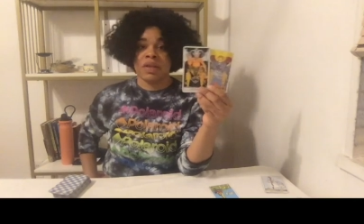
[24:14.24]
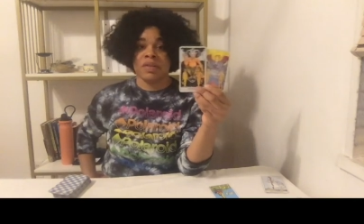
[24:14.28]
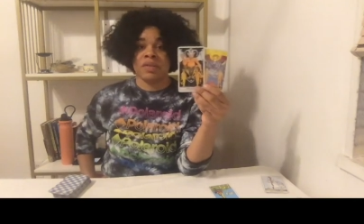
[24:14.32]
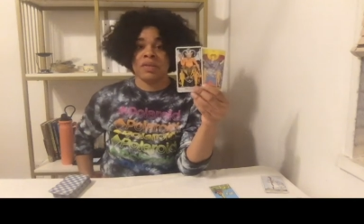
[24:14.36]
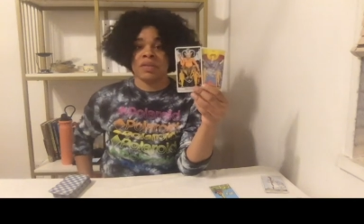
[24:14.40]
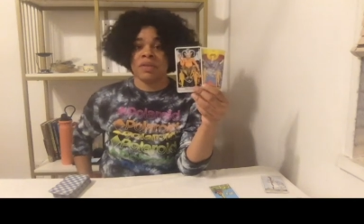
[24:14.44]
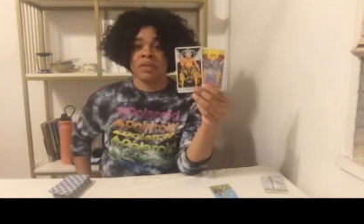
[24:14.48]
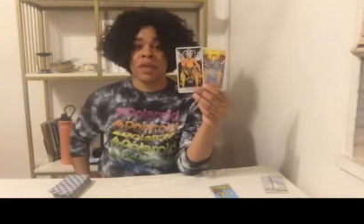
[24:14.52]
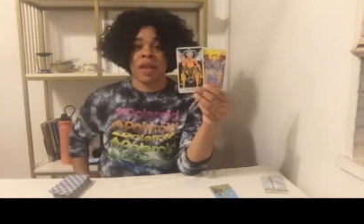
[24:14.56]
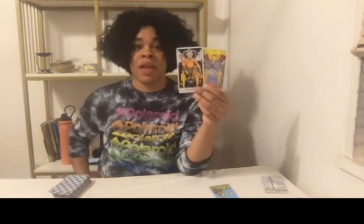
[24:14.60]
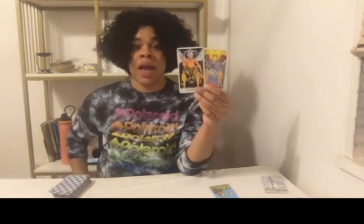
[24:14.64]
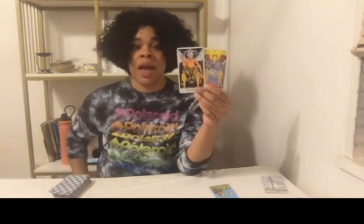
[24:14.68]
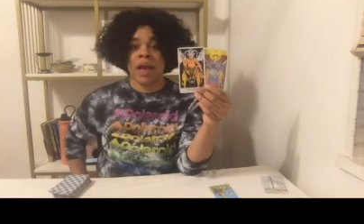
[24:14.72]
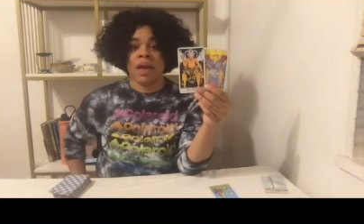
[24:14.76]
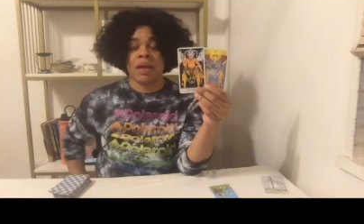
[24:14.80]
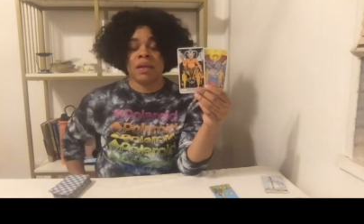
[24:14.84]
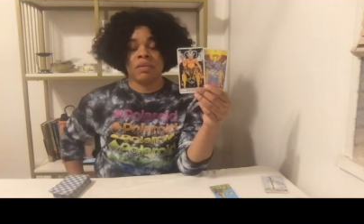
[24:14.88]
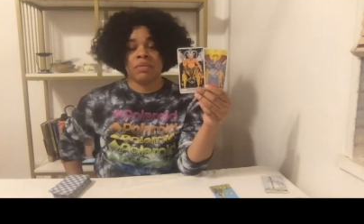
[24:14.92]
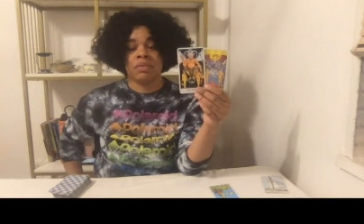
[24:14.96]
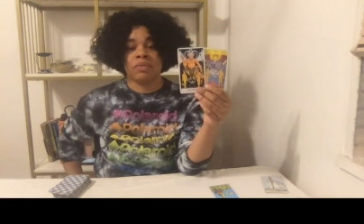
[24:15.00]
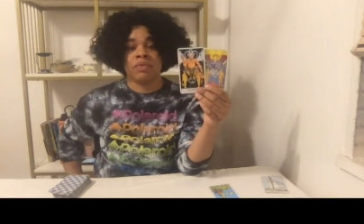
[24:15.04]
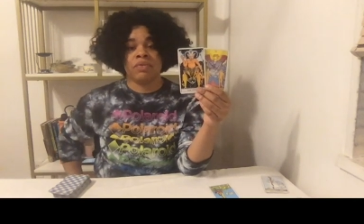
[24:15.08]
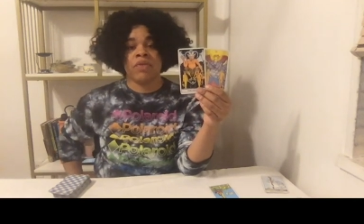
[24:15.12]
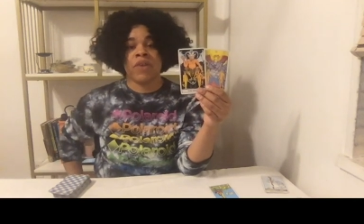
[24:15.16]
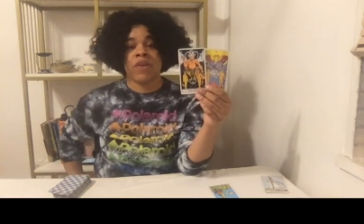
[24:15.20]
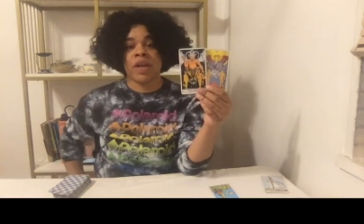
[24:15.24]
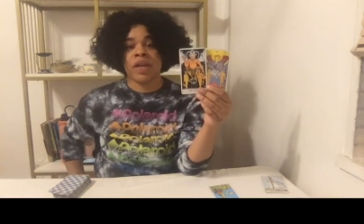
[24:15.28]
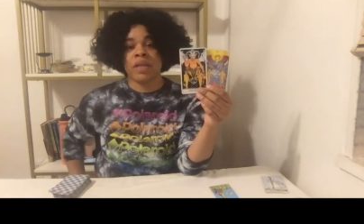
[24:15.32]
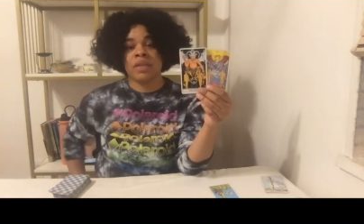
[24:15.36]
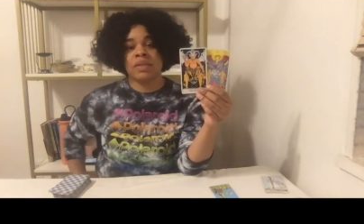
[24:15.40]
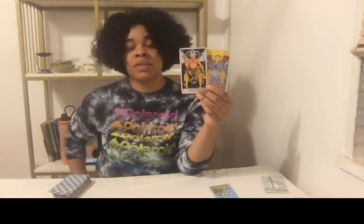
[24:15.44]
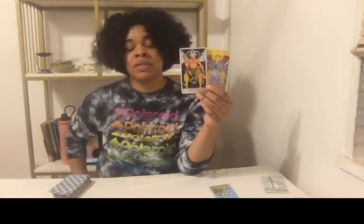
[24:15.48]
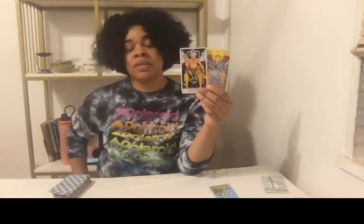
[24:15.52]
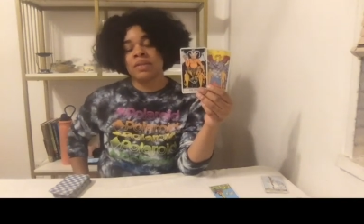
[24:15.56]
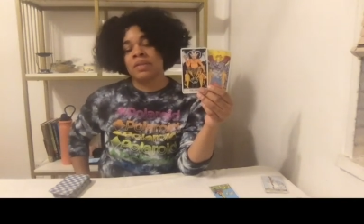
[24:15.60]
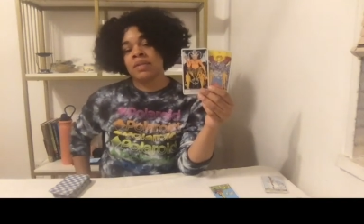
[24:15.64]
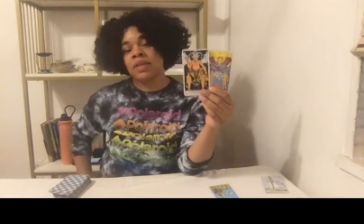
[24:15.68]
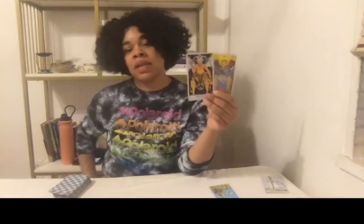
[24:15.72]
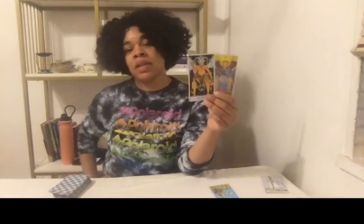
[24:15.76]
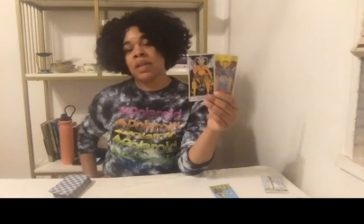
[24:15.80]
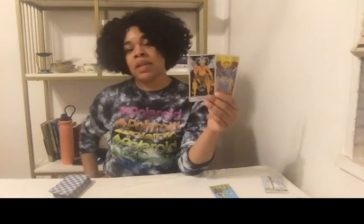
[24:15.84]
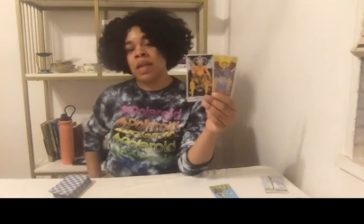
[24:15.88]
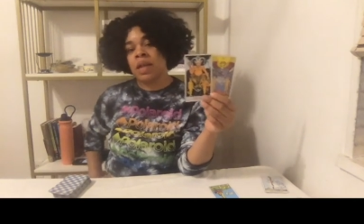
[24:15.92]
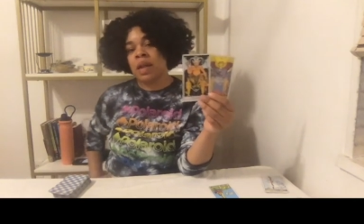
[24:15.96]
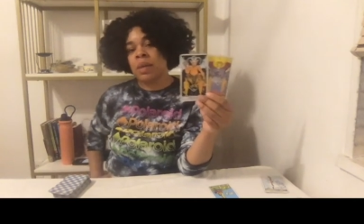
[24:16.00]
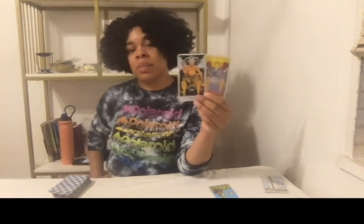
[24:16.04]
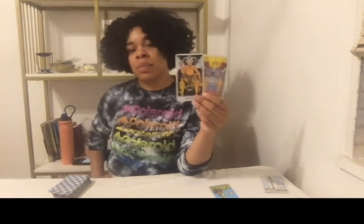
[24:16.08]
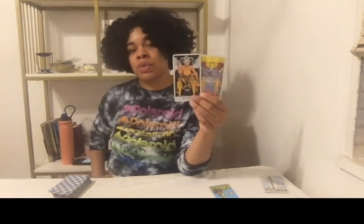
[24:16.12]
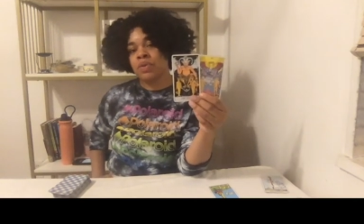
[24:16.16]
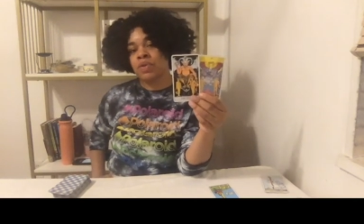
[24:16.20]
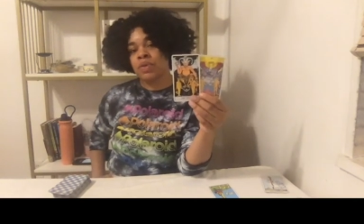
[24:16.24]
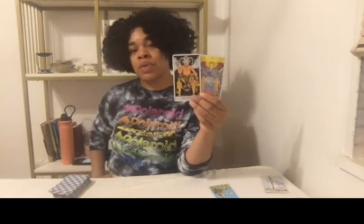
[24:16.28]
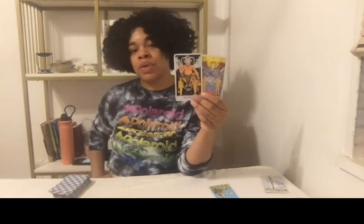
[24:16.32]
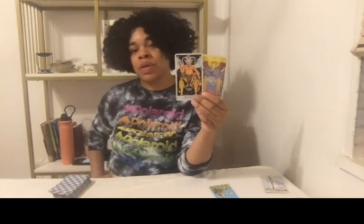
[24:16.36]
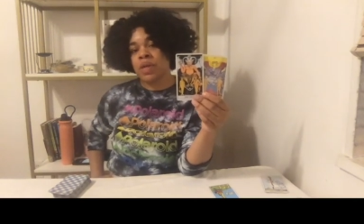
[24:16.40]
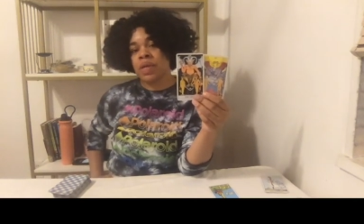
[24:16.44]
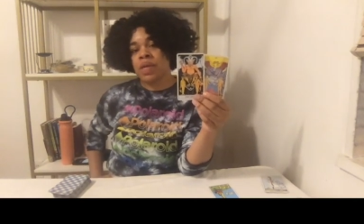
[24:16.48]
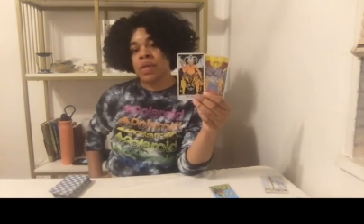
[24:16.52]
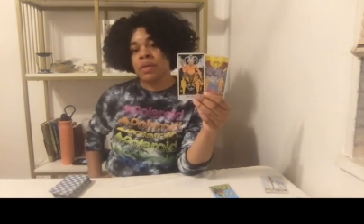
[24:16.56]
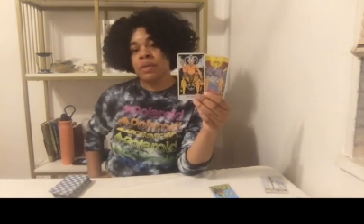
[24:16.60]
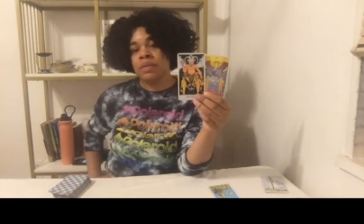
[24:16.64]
not ready to take that opportunity.